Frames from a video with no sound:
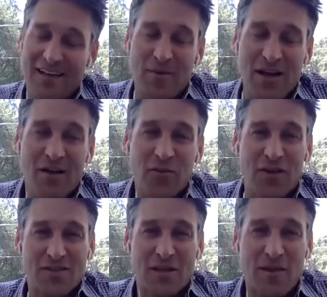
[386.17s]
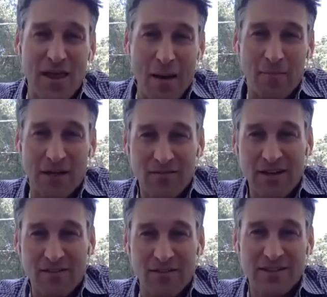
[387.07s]
I mean, I don't think it's going to be that big of a
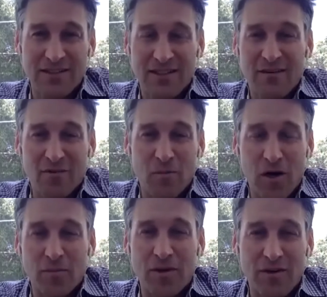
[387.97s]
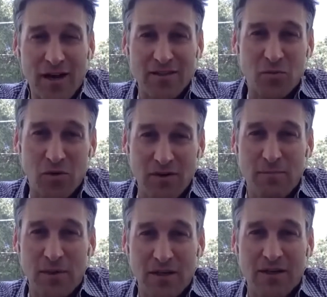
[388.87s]
difference for a Markman hearing as it would
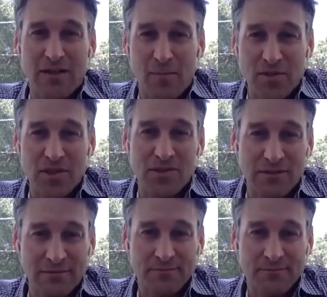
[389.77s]
be in a deposition.